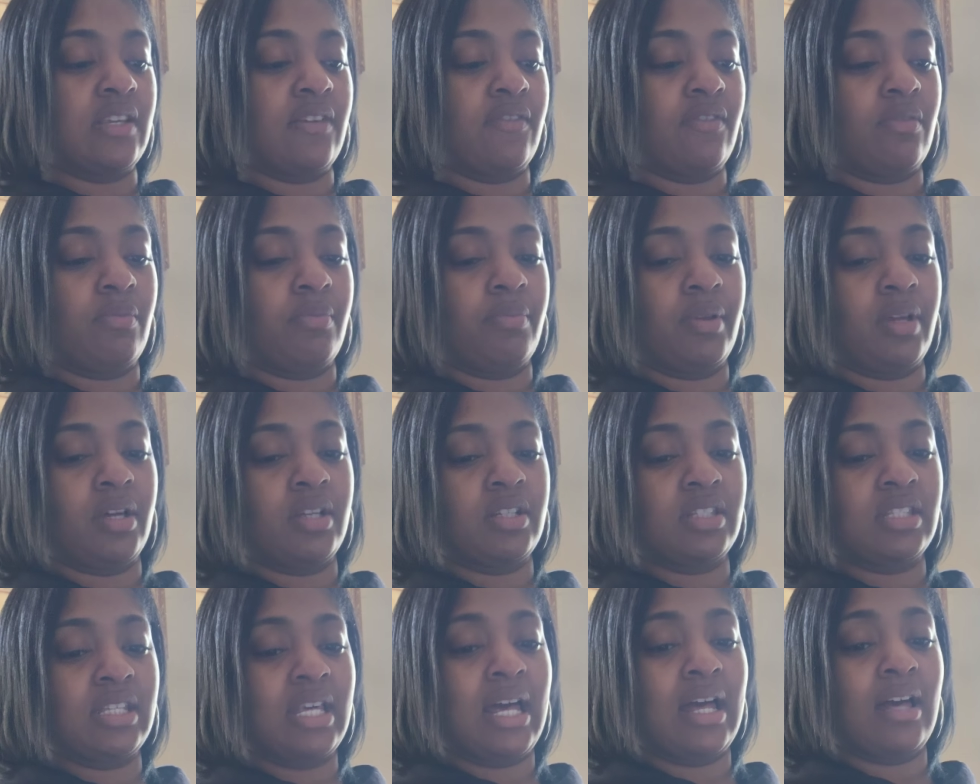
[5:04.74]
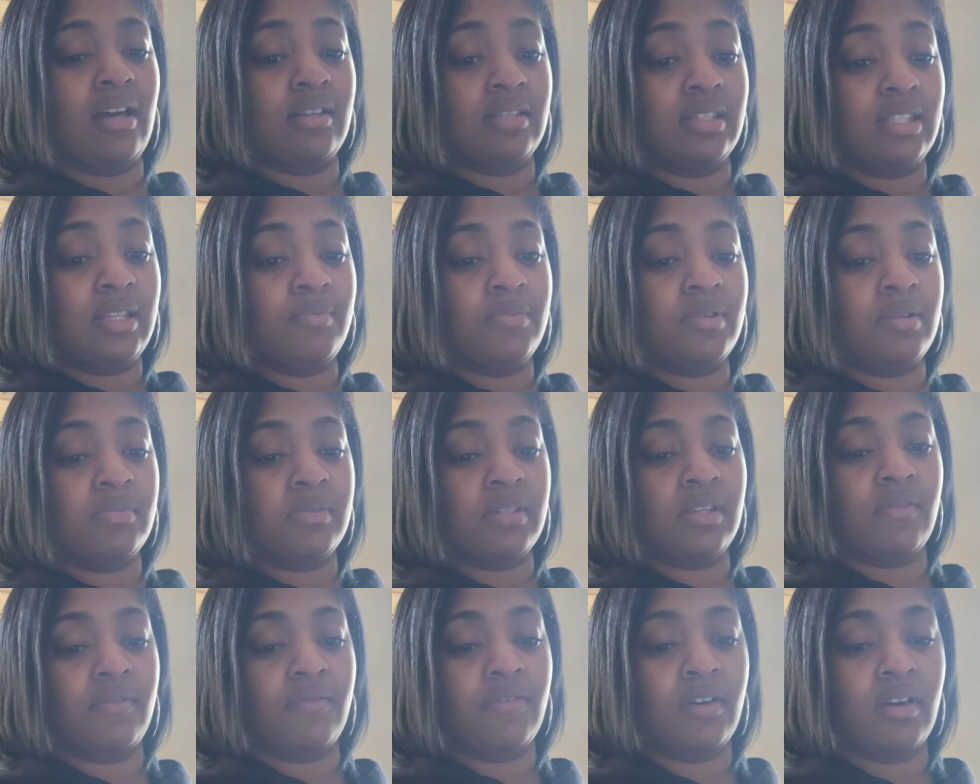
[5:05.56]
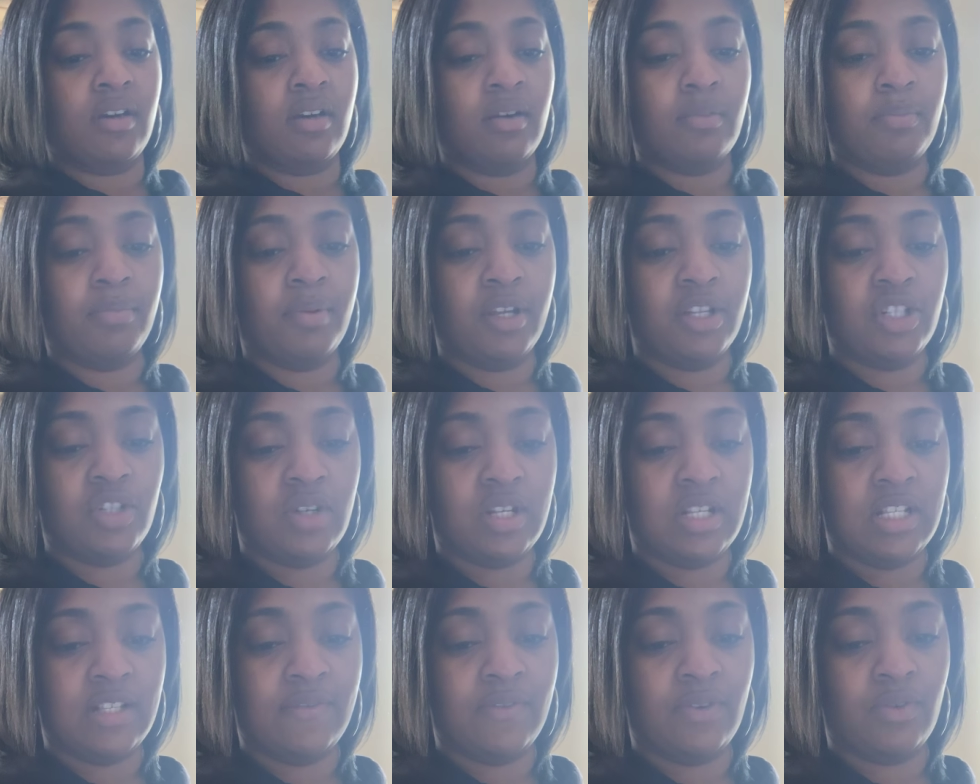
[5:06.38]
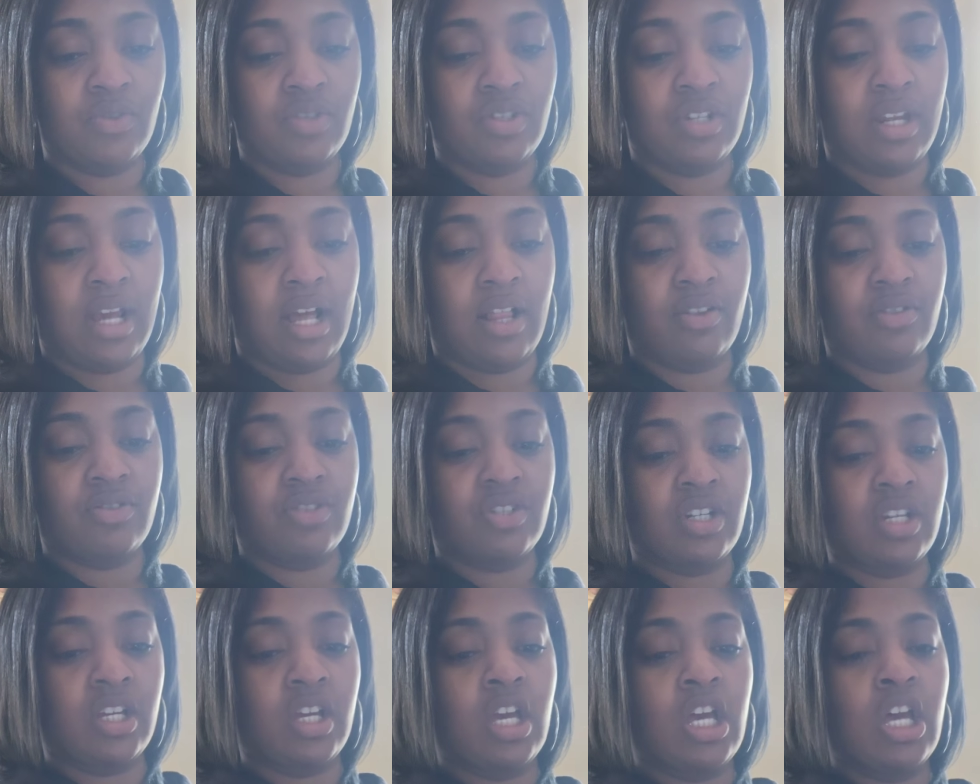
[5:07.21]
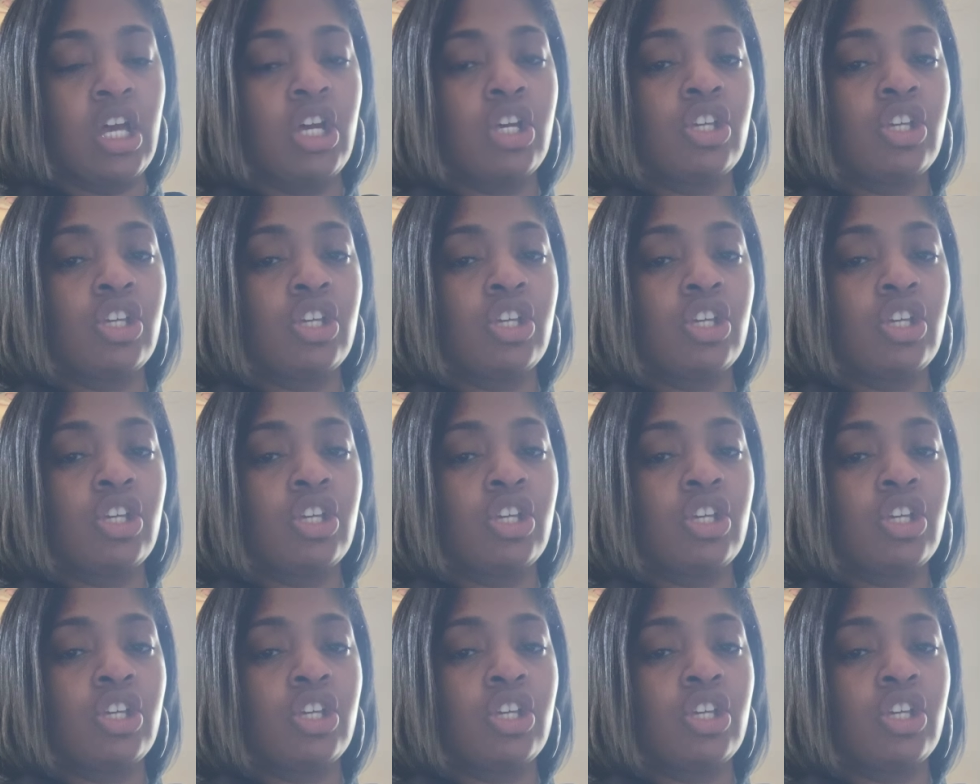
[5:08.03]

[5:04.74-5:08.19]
of a blood symptoms of a blood transfusion allergy.